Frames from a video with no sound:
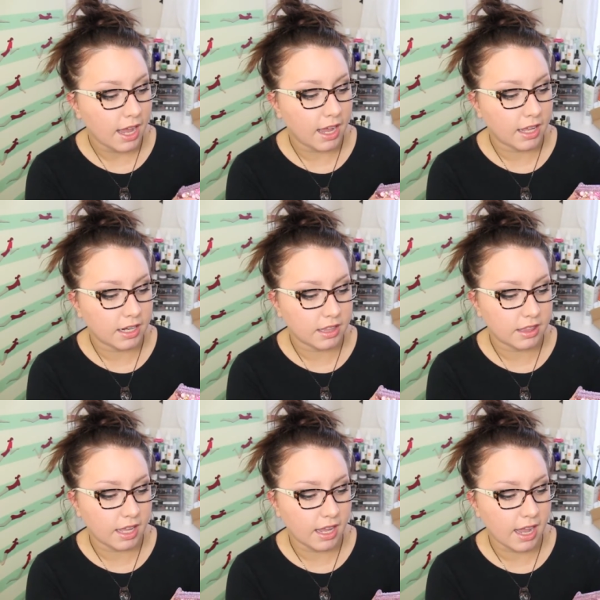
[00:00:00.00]

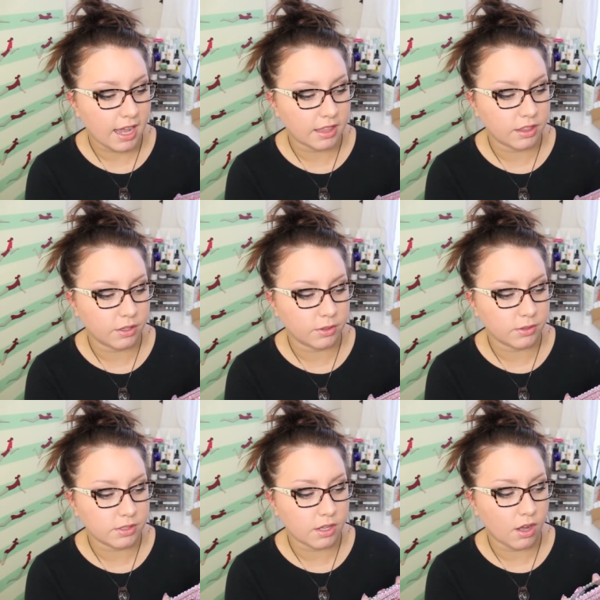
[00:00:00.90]
and they add
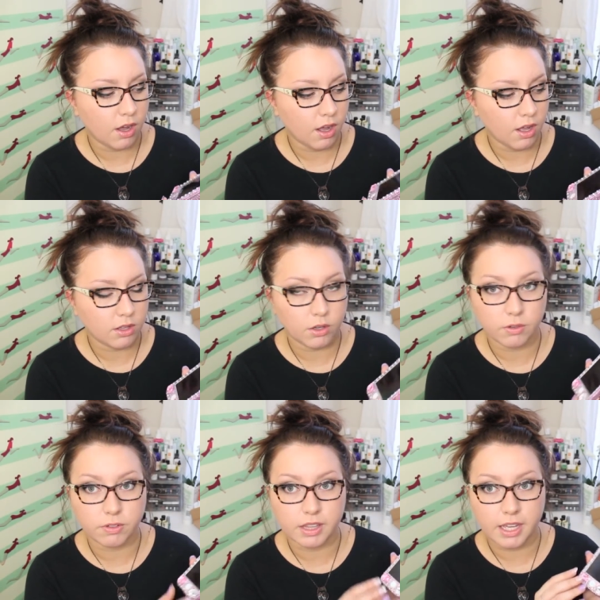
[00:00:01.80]
those all
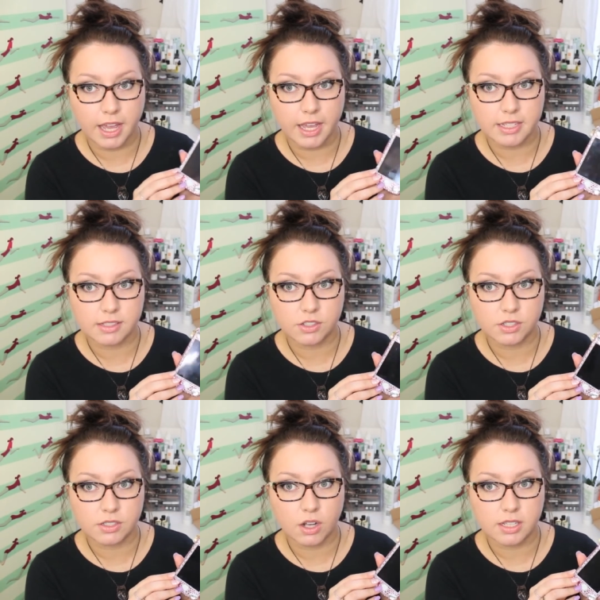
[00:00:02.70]
over the case,
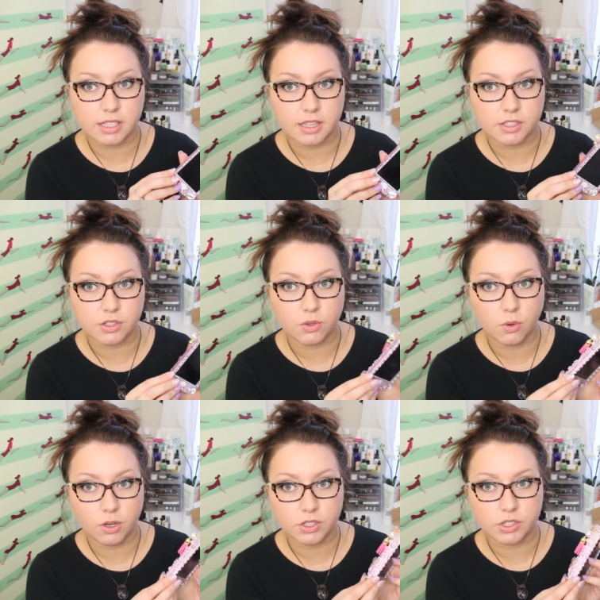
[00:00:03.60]
just causing this
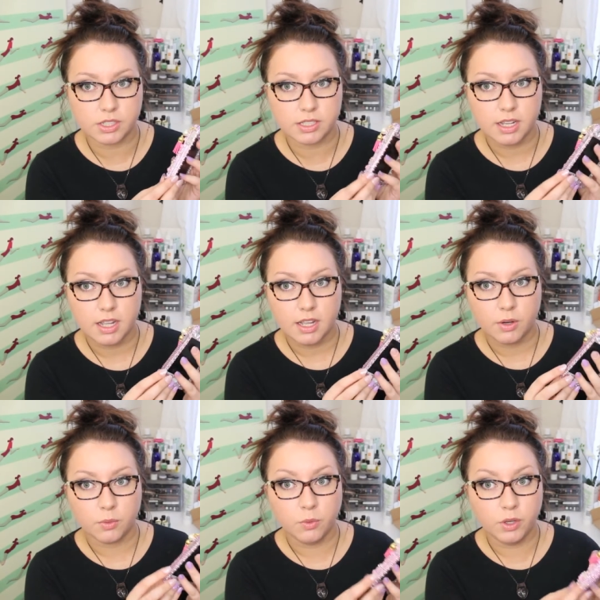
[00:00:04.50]
gorgeous,
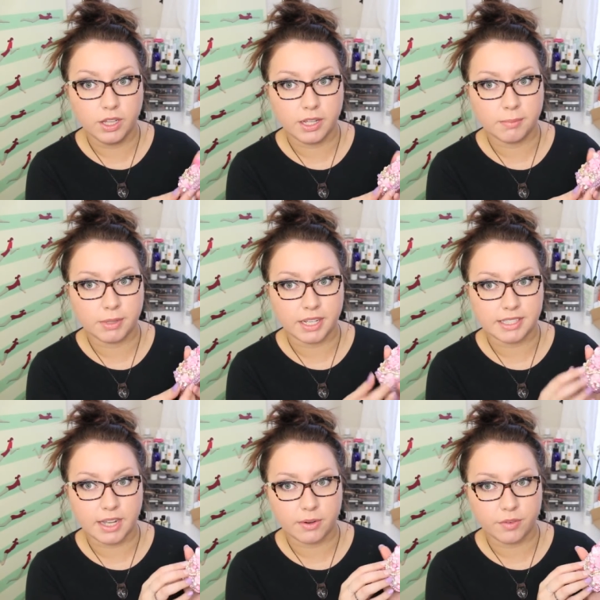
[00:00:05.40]
really
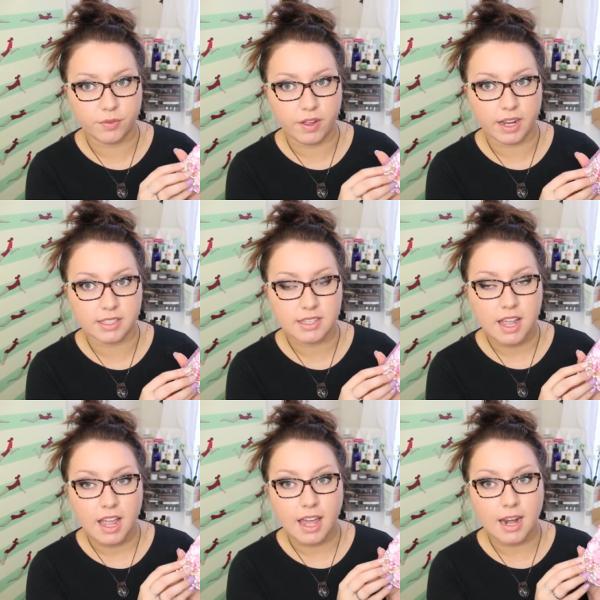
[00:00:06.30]
blinged out effect.
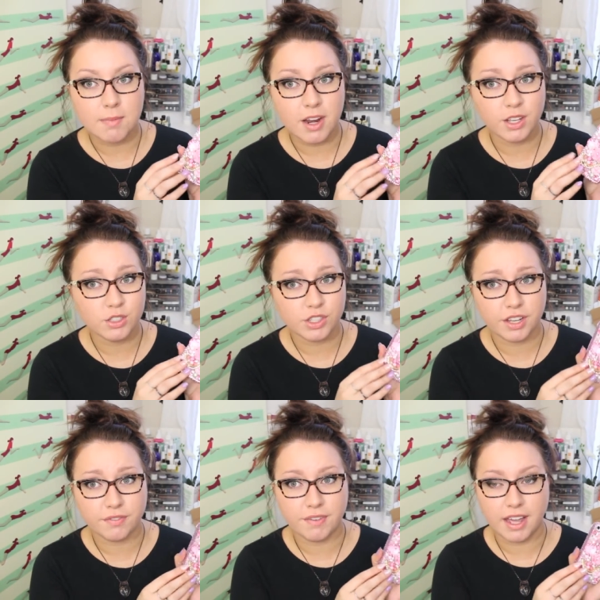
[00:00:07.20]
And I'm not
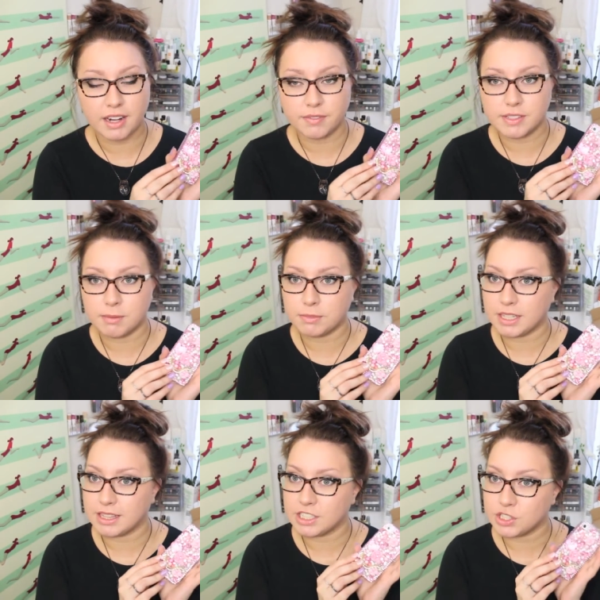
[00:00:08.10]
usually a fan of
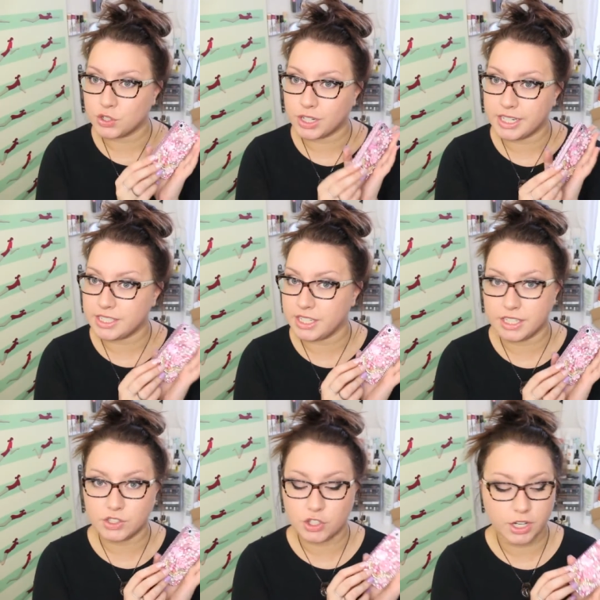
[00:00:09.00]
something this
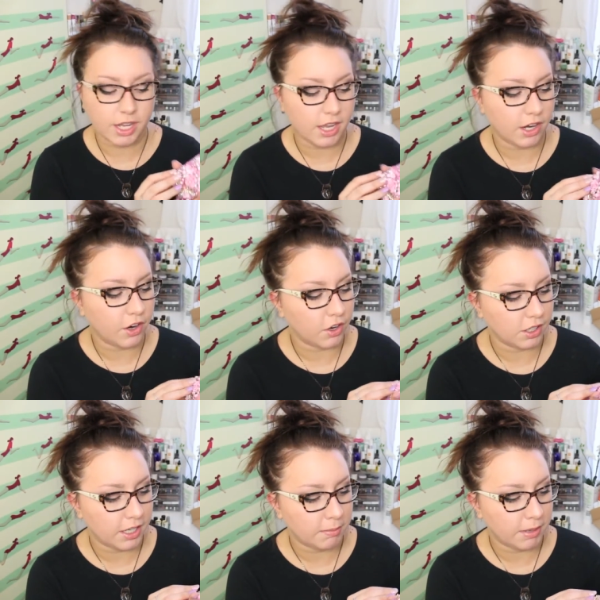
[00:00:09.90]
crazy and chunky and
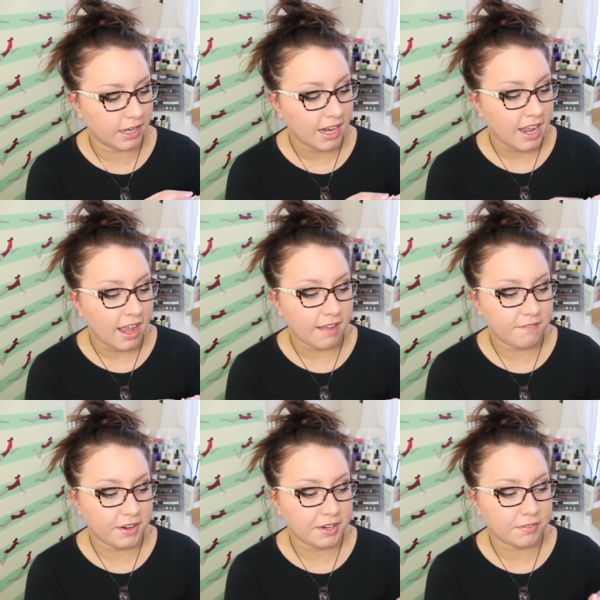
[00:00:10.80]
girly, but I
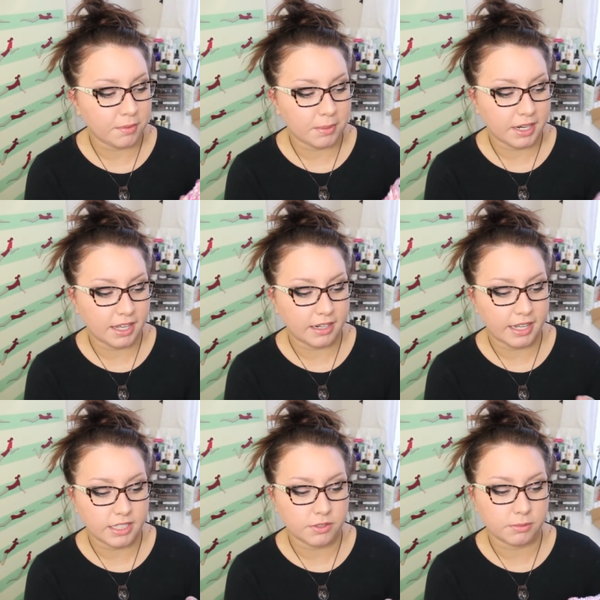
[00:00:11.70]
figured if I'm gonna get a
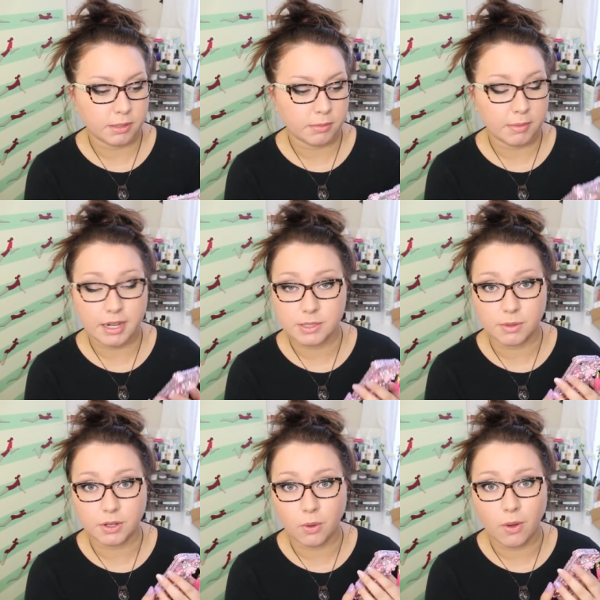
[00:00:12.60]
case from them, I might as
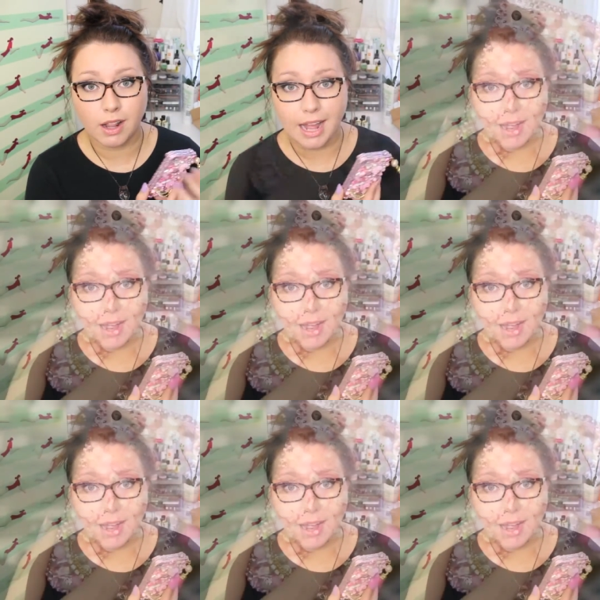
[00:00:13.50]
well go all